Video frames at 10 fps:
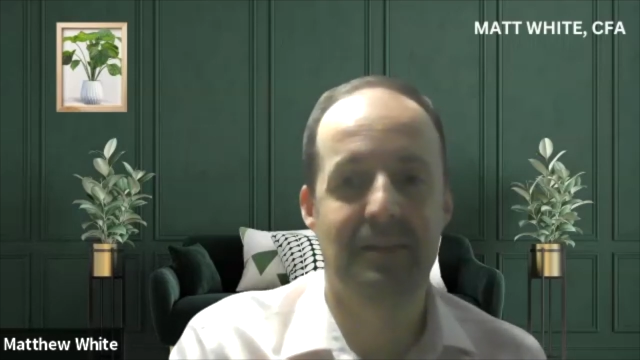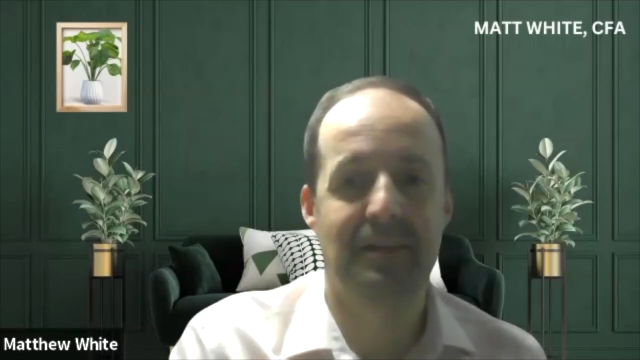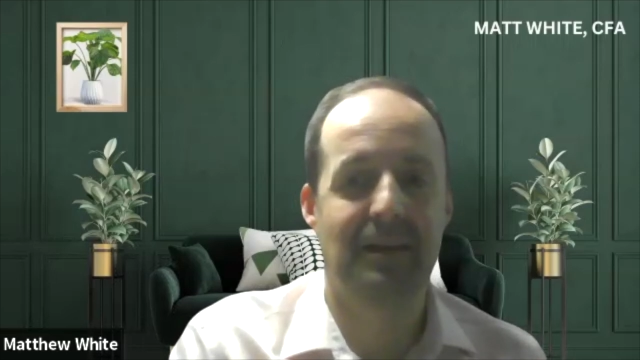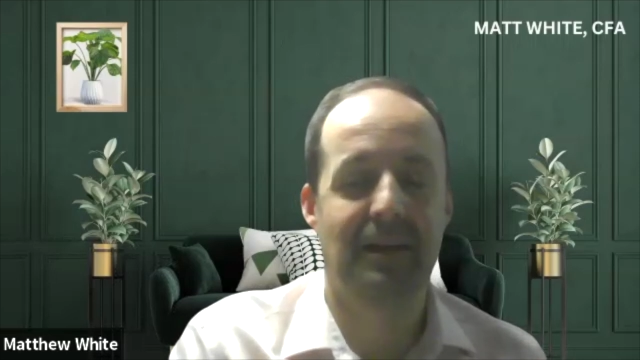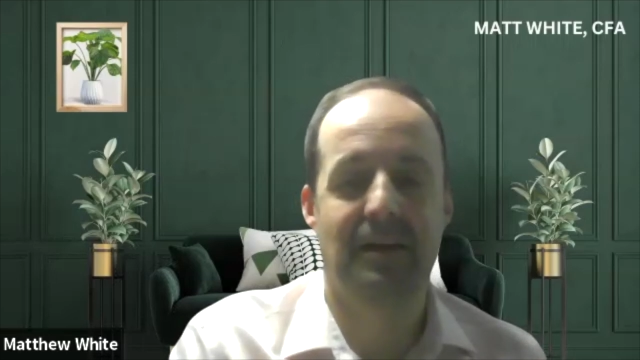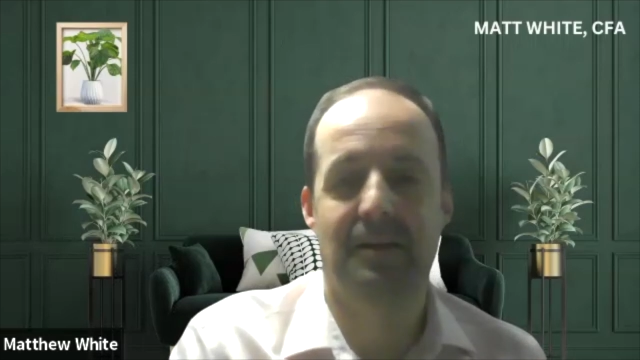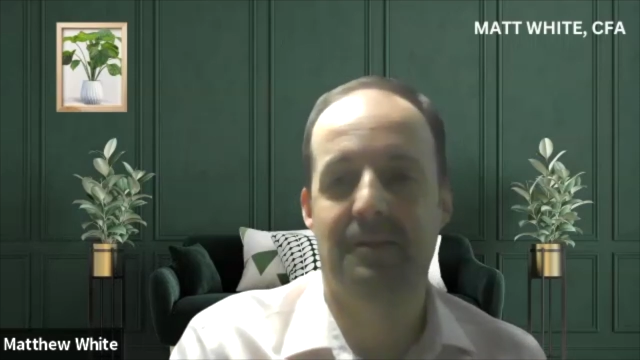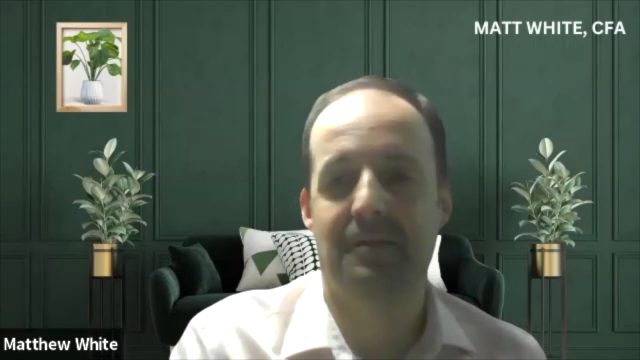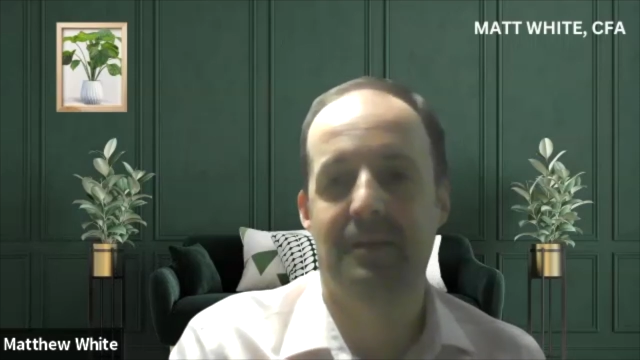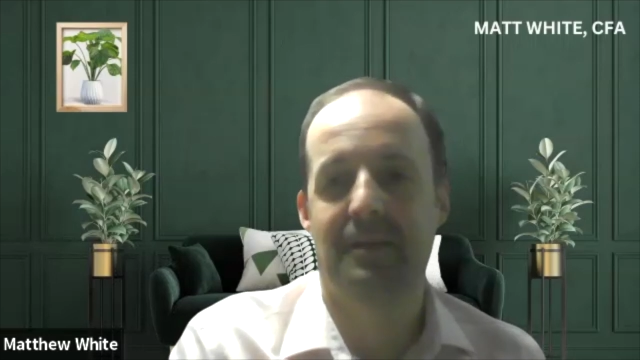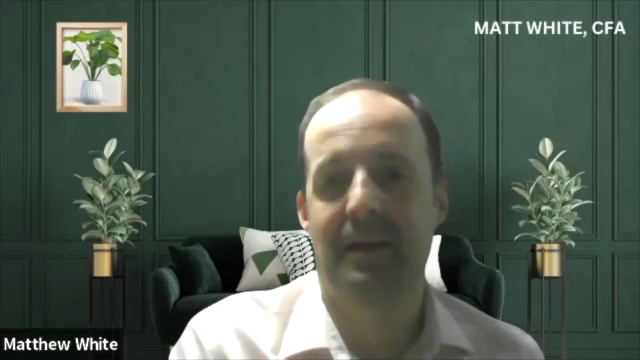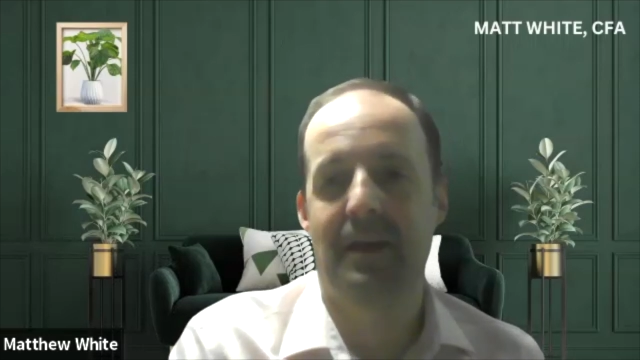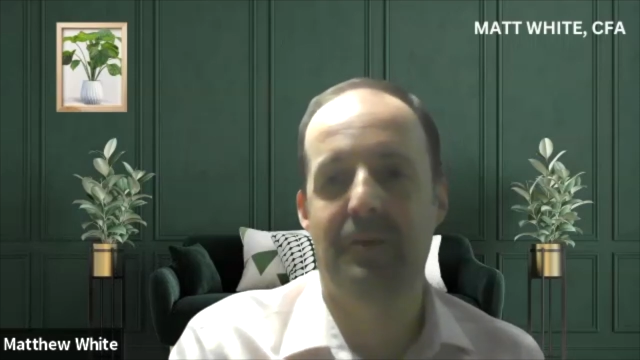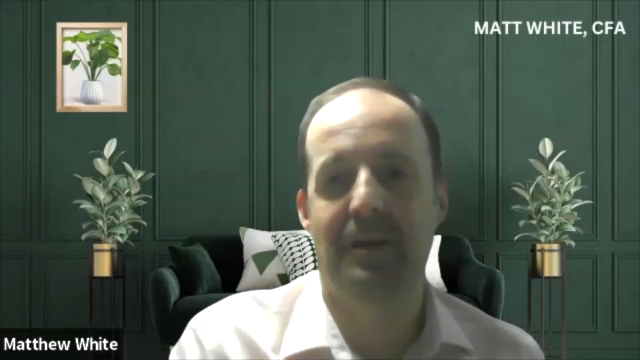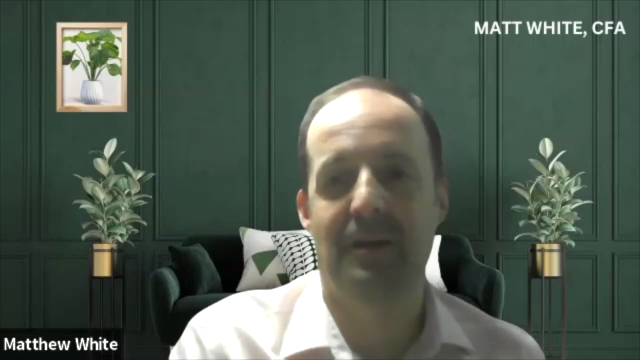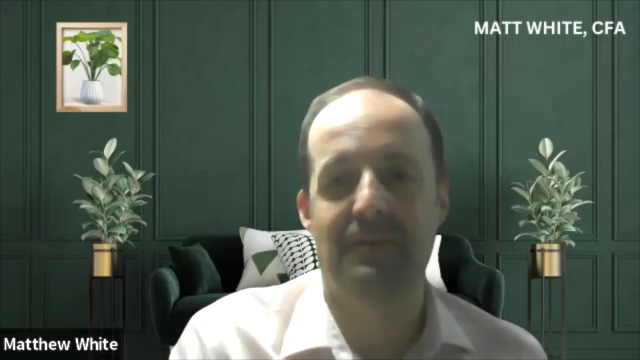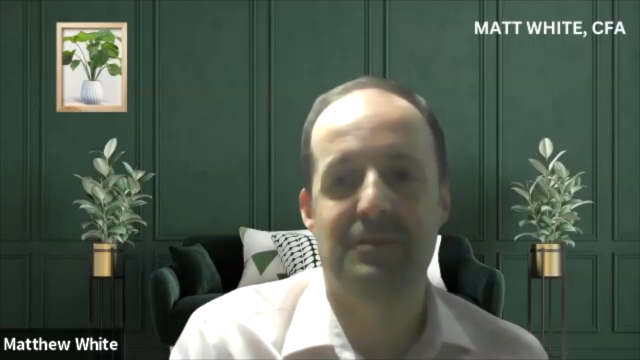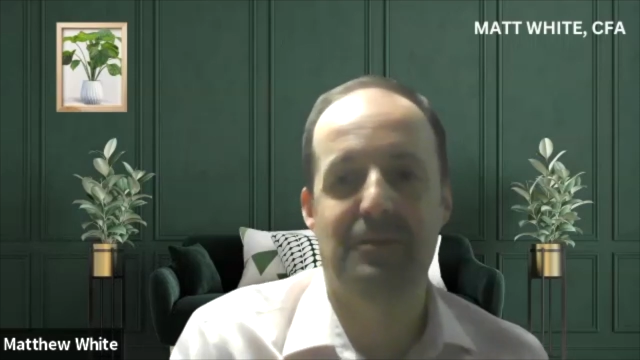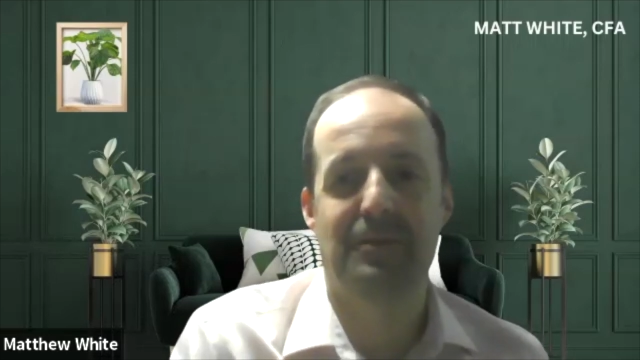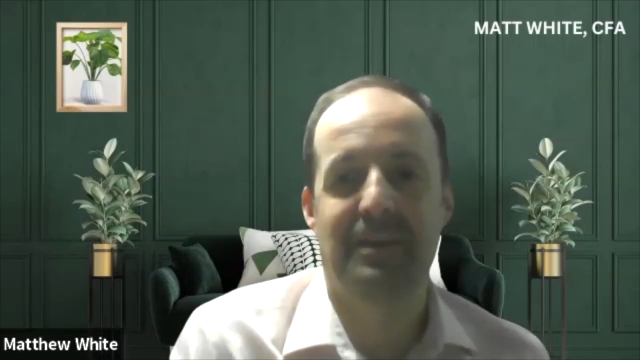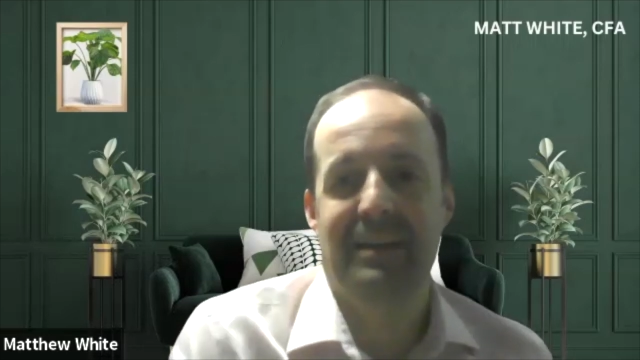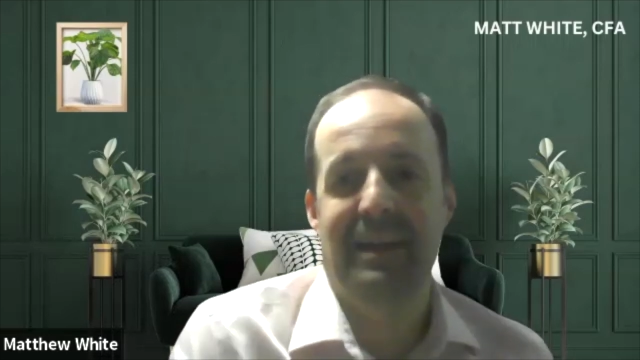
the in a healthcare facility.